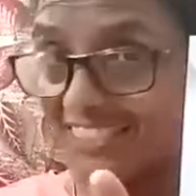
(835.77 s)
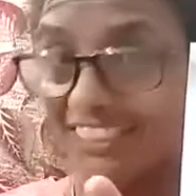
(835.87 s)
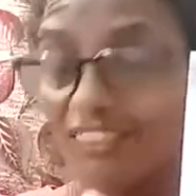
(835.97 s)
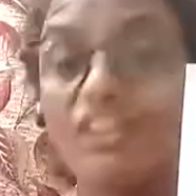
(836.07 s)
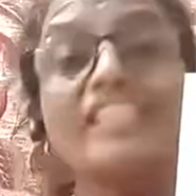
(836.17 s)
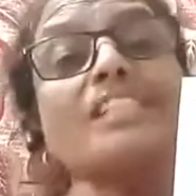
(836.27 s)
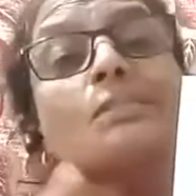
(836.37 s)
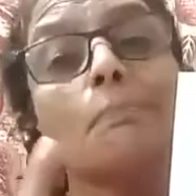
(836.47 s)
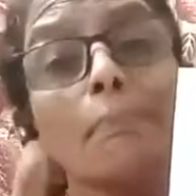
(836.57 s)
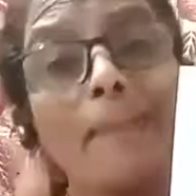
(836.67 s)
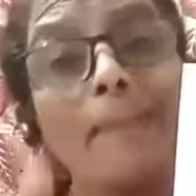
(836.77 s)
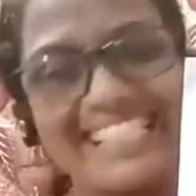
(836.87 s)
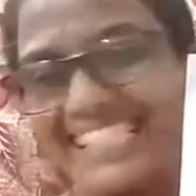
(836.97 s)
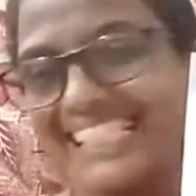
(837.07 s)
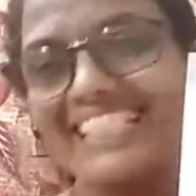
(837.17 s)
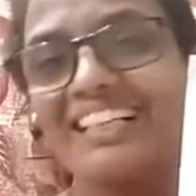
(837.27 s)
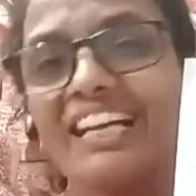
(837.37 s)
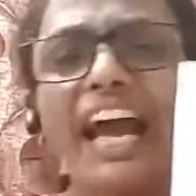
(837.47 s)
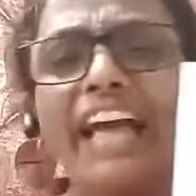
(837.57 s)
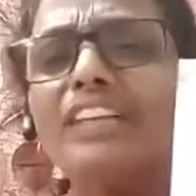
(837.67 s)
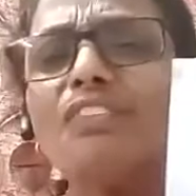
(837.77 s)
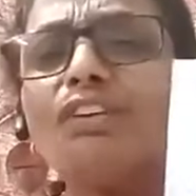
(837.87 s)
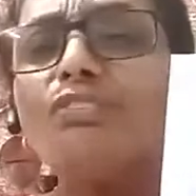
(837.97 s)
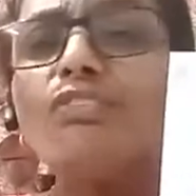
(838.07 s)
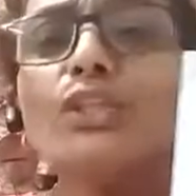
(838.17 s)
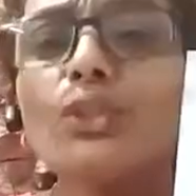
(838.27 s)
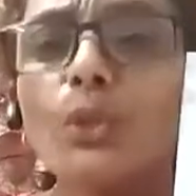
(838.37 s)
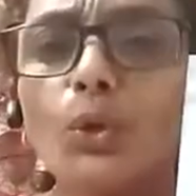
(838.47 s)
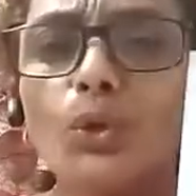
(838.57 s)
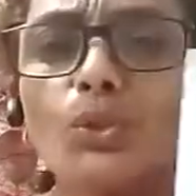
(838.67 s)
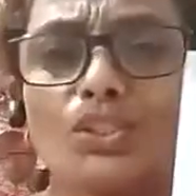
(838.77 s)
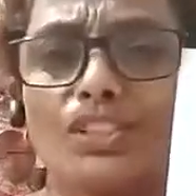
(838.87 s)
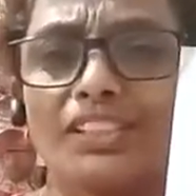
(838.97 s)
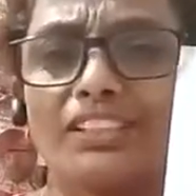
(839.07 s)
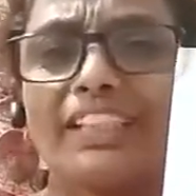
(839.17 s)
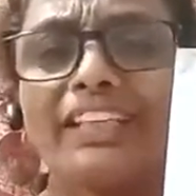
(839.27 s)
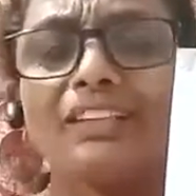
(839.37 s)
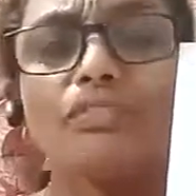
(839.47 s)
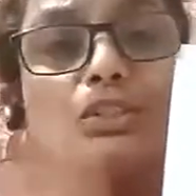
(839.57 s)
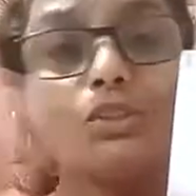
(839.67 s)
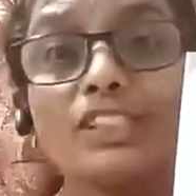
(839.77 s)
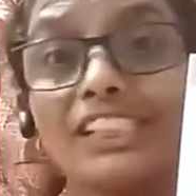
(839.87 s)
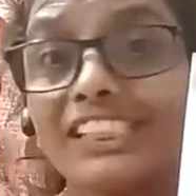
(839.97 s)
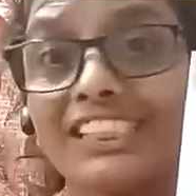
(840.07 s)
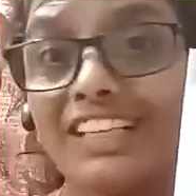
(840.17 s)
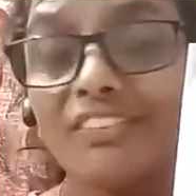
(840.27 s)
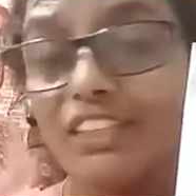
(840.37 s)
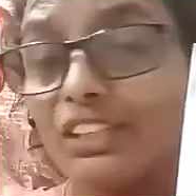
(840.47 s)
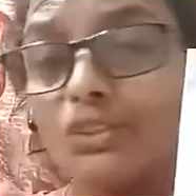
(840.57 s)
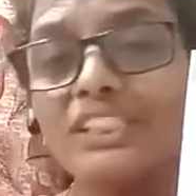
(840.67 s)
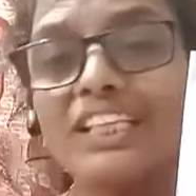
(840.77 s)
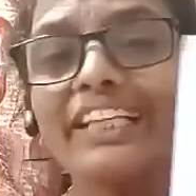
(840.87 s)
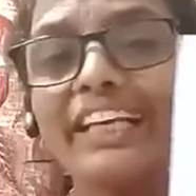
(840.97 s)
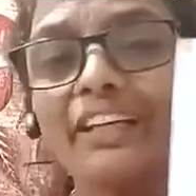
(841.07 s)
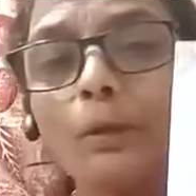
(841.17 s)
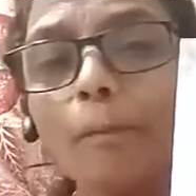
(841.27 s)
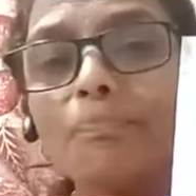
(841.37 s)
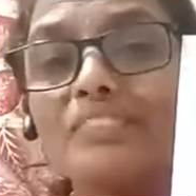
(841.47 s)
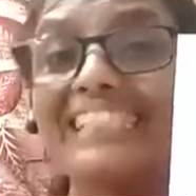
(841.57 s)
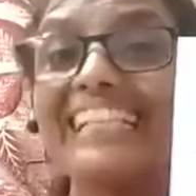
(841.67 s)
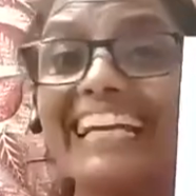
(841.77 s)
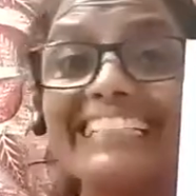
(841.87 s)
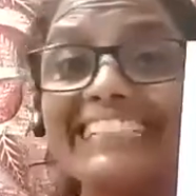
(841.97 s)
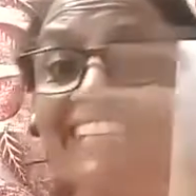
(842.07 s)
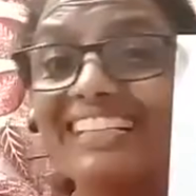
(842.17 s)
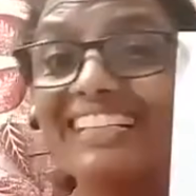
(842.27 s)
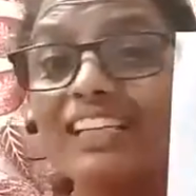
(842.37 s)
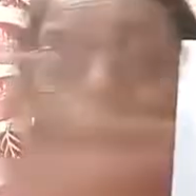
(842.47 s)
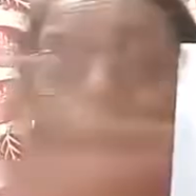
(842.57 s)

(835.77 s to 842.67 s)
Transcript: and one is plastic, and even windows, correct? Windows are there, no? Slides are there.